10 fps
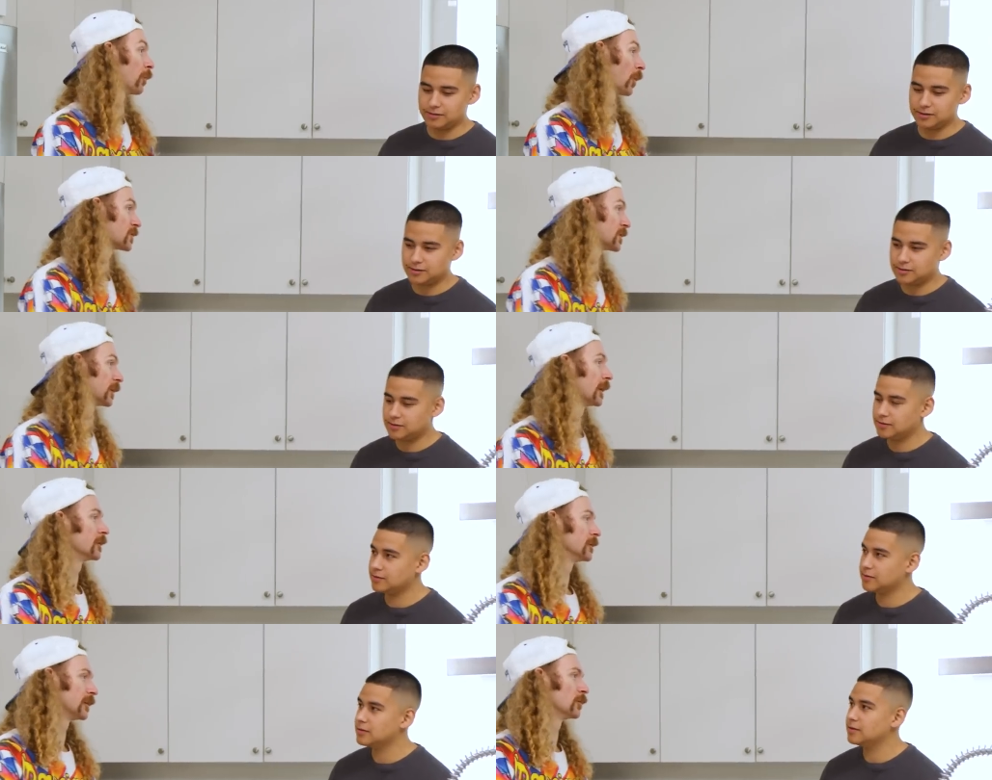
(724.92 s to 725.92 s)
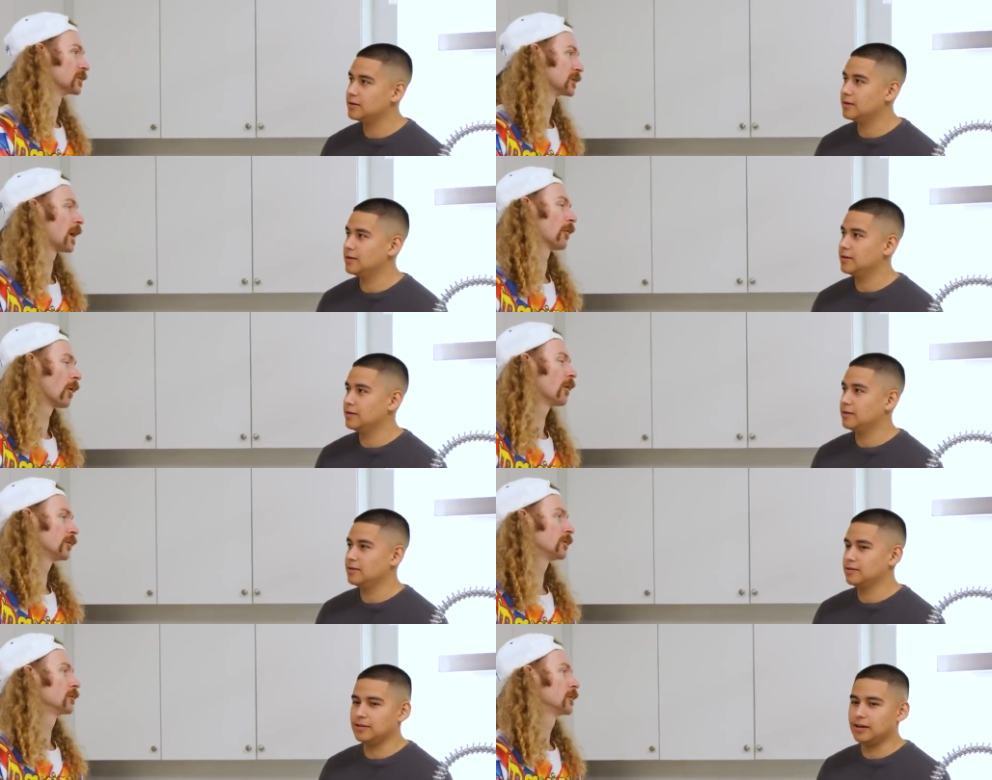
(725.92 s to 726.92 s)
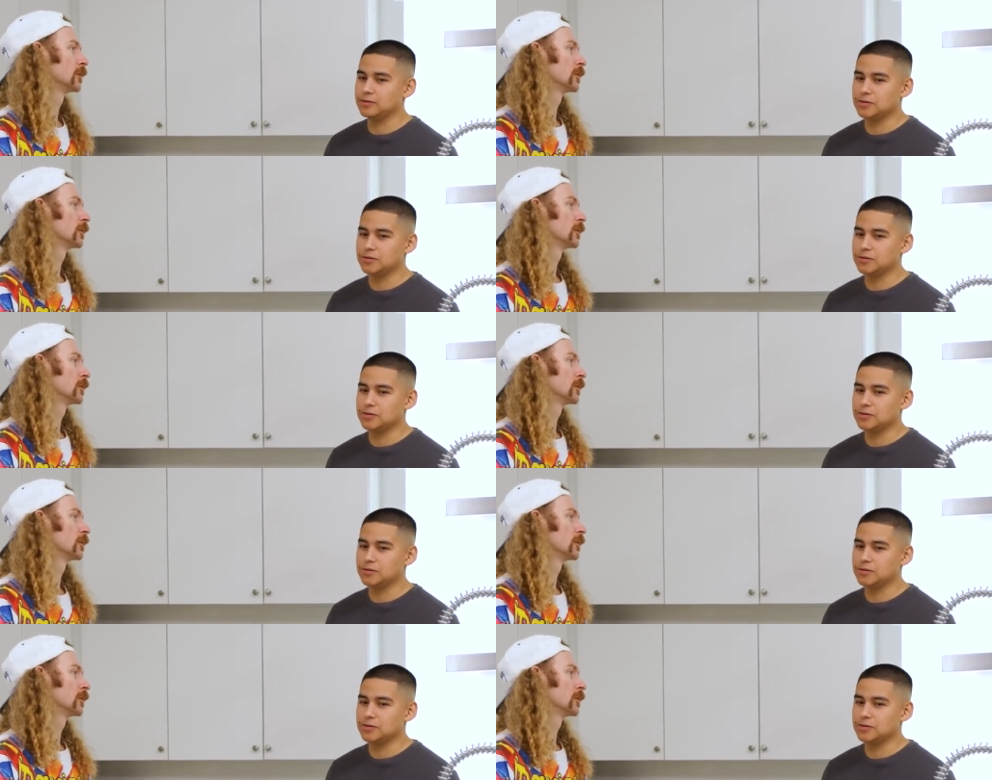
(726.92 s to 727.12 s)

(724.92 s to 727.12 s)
Speaker 1: personally and the team was kind of rough. Yeah, it was